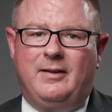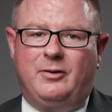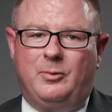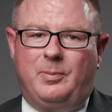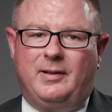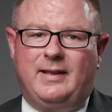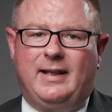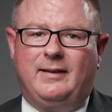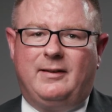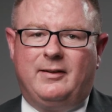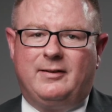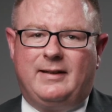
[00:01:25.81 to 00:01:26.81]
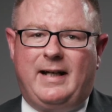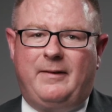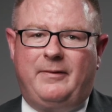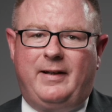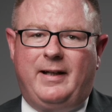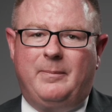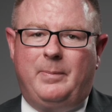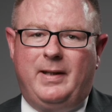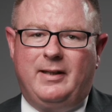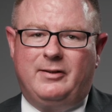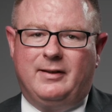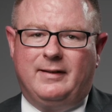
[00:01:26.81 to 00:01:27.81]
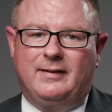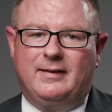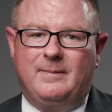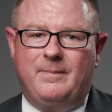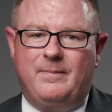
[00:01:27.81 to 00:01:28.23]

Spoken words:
to protect our staff and patients.